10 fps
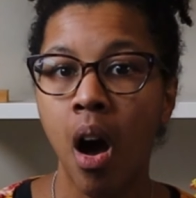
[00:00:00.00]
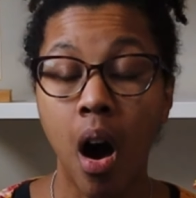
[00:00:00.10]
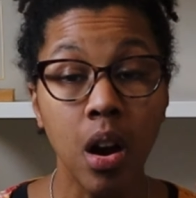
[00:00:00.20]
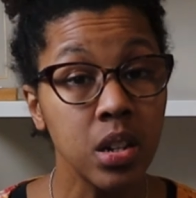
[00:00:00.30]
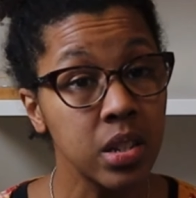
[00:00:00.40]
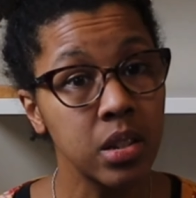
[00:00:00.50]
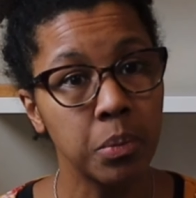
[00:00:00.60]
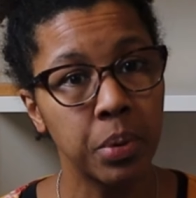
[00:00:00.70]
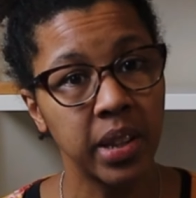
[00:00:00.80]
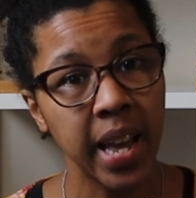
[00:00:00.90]
are still
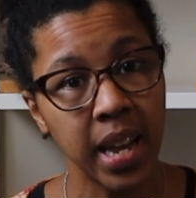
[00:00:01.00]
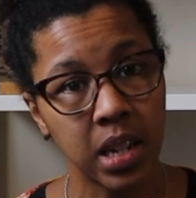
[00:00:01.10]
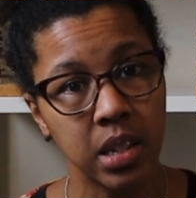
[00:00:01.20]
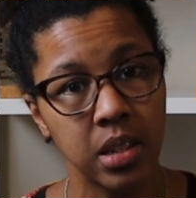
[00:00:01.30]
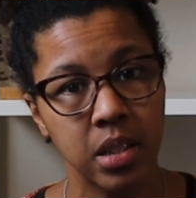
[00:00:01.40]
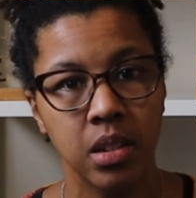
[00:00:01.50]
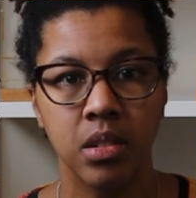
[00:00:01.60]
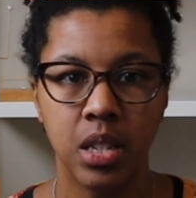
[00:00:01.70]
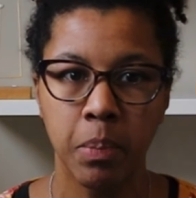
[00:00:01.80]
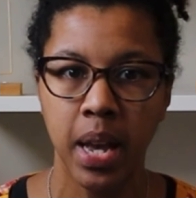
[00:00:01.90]
planets,
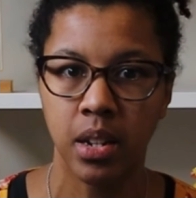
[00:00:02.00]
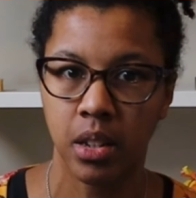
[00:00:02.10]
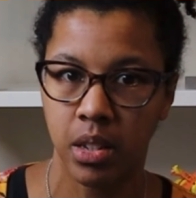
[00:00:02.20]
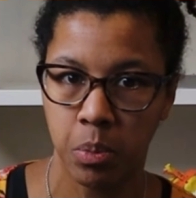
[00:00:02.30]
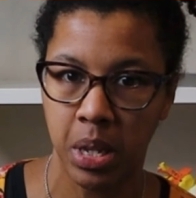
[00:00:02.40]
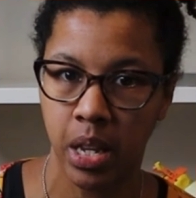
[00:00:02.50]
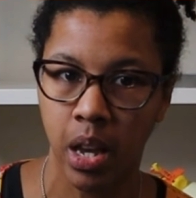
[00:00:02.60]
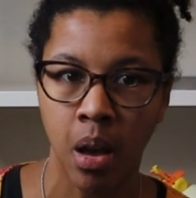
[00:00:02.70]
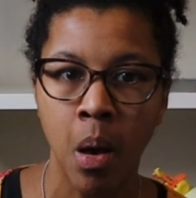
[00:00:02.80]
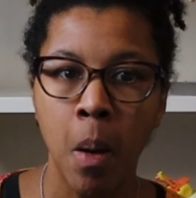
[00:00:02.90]
semantically
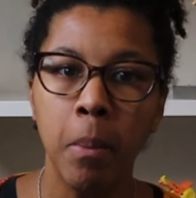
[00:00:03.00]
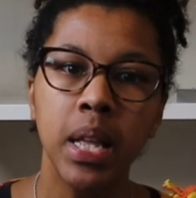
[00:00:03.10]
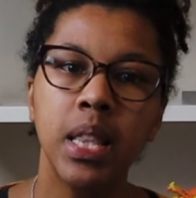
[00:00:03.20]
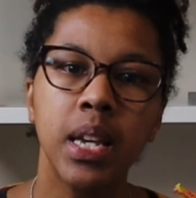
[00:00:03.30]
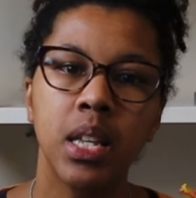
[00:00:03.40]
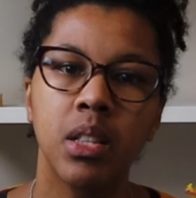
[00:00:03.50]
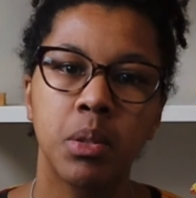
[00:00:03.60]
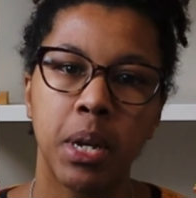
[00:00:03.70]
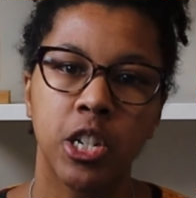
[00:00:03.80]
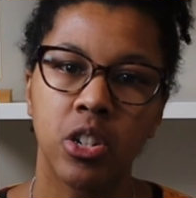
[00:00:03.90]
speaking, but they get the
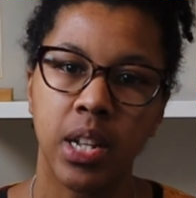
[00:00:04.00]
special